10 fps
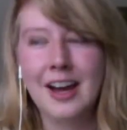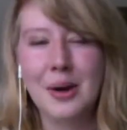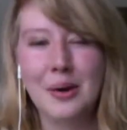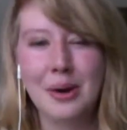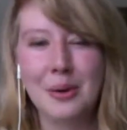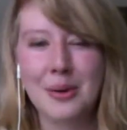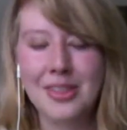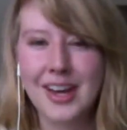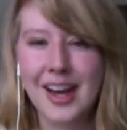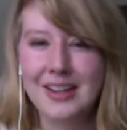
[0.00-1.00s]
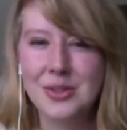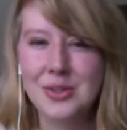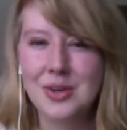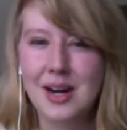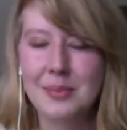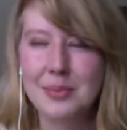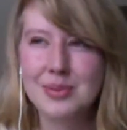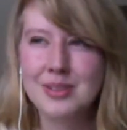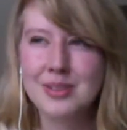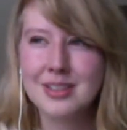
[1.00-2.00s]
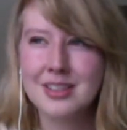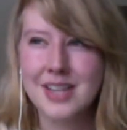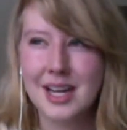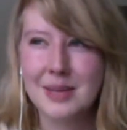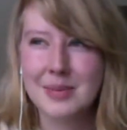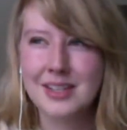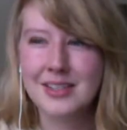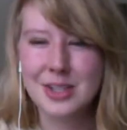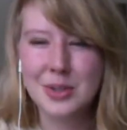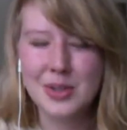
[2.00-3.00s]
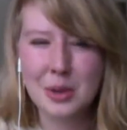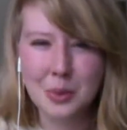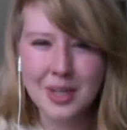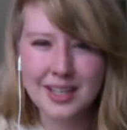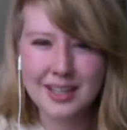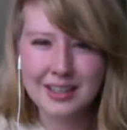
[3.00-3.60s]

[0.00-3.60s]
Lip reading: I don't know what the add and drop time is. Do you get a week?